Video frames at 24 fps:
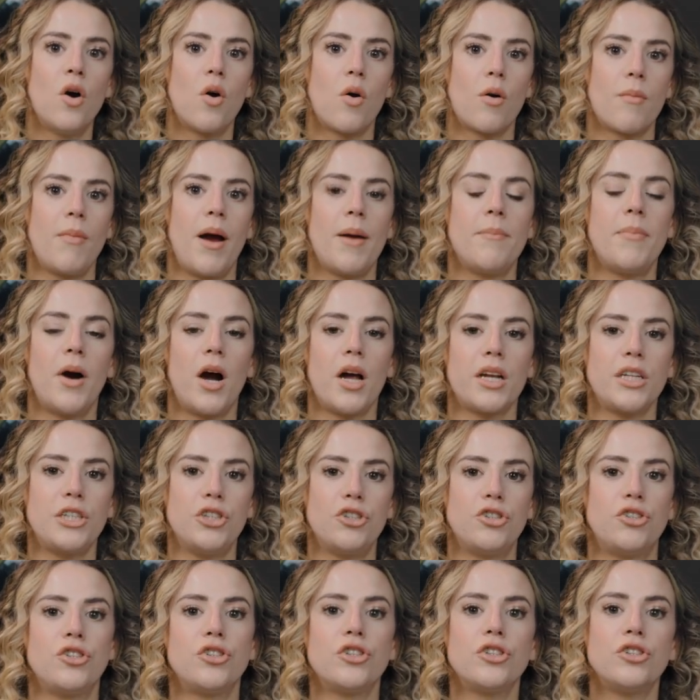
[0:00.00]
or my body
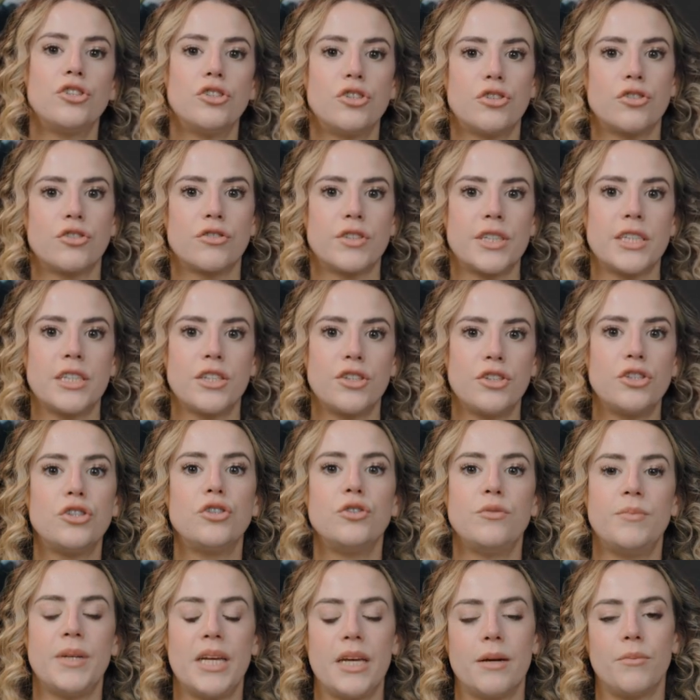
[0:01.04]
should shrink
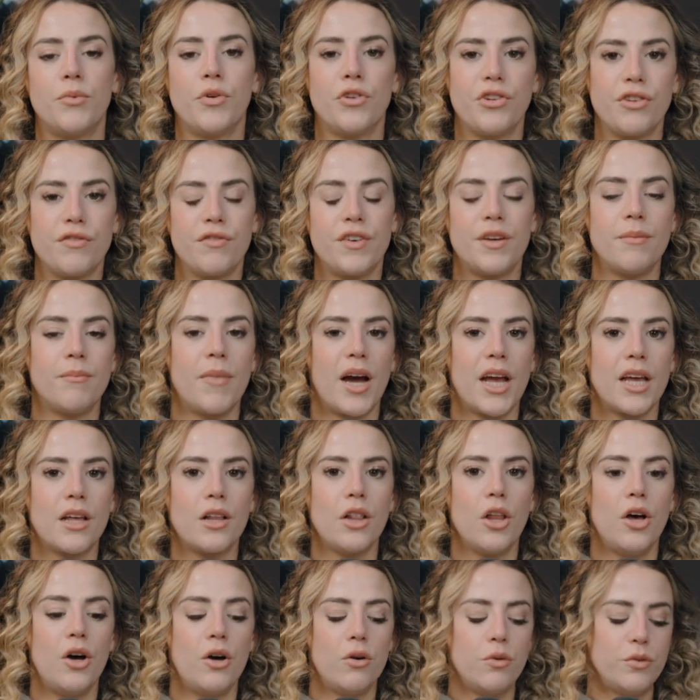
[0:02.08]
to be able to fit my
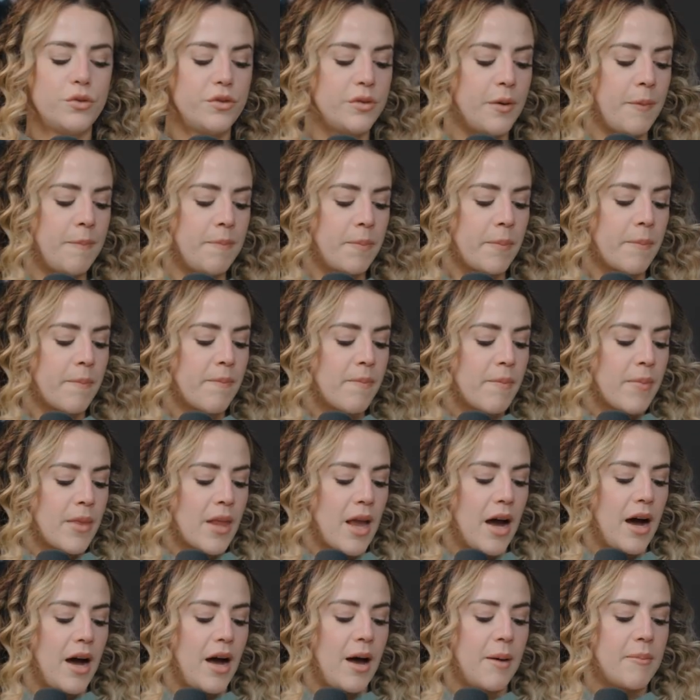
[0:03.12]
clothes.
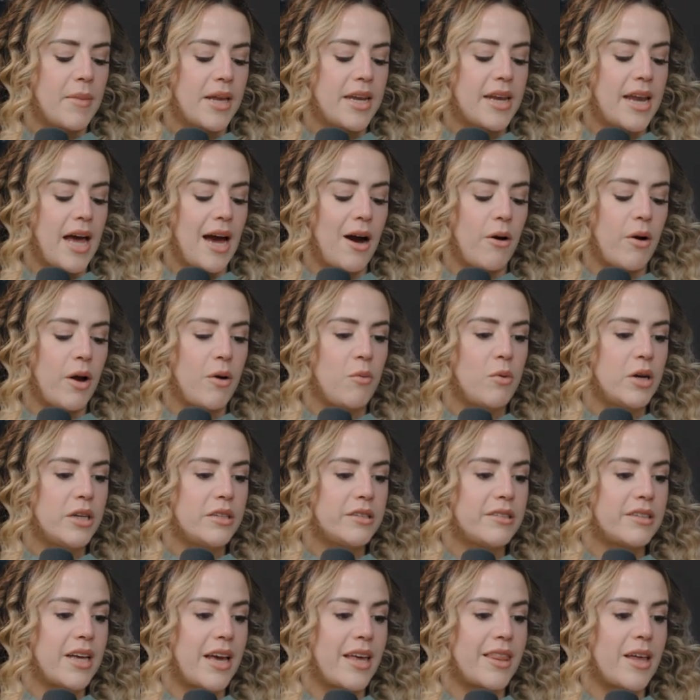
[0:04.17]
Um, now, I will
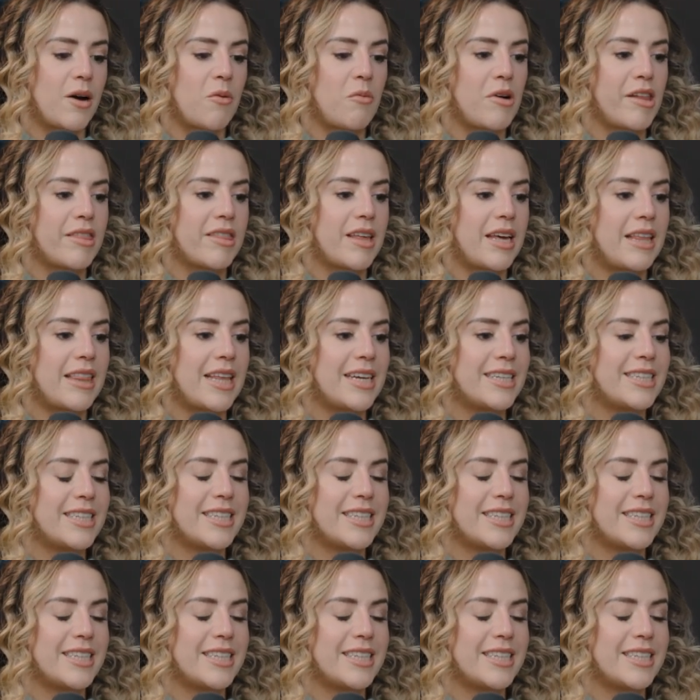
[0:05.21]
say that one thing that